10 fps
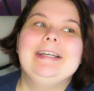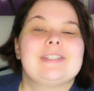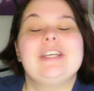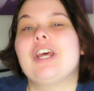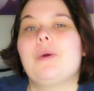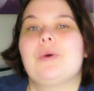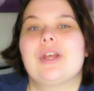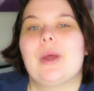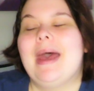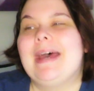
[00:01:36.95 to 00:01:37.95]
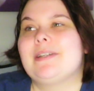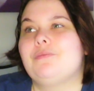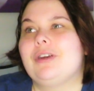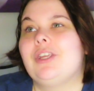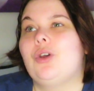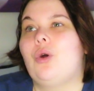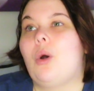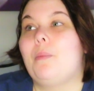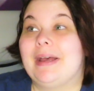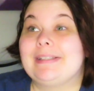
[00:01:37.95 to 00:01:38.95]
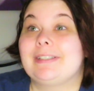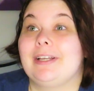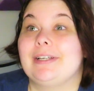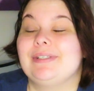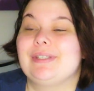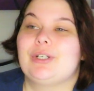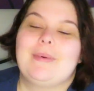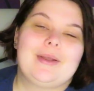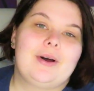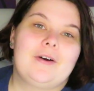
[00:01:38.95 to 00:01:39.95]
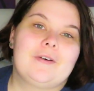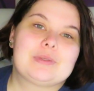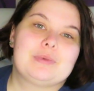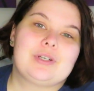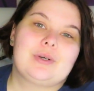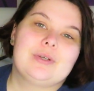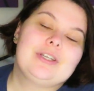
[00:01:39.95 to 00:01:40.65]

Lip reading: So you don't want to go ahead and bring your best clothes to a mental health hospital.